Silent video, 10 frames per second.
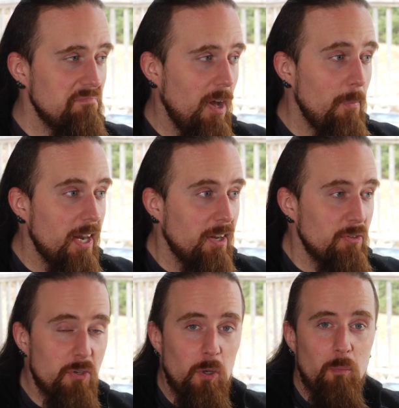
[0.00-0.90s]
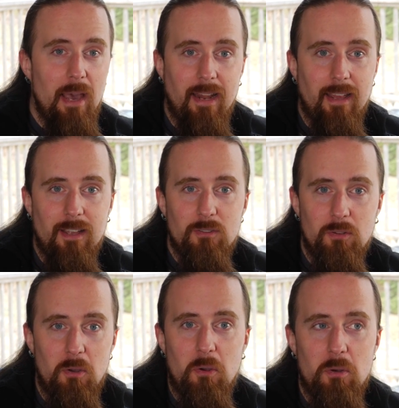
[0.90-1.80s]
Amaya is a total badass,
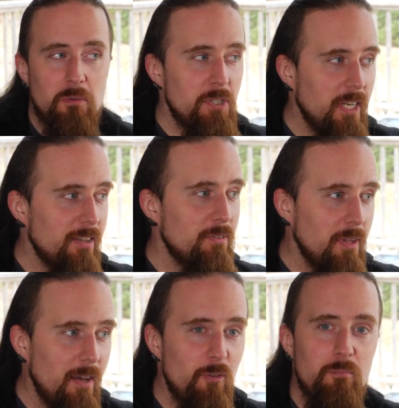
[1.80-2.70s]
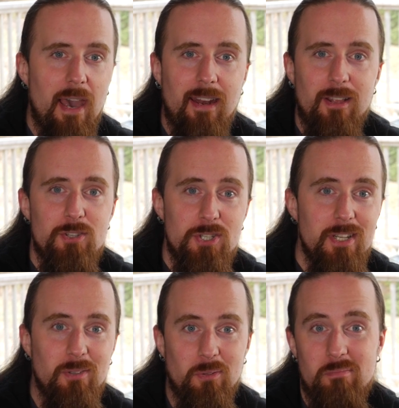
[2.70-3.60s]
so she gets to have a badass
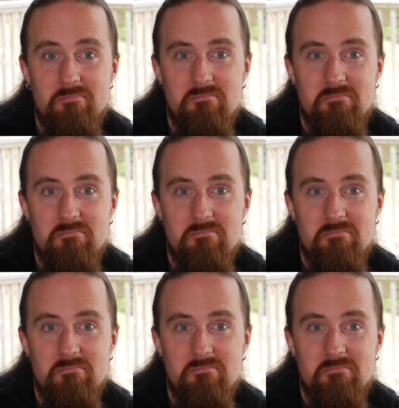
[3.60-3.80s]
shield.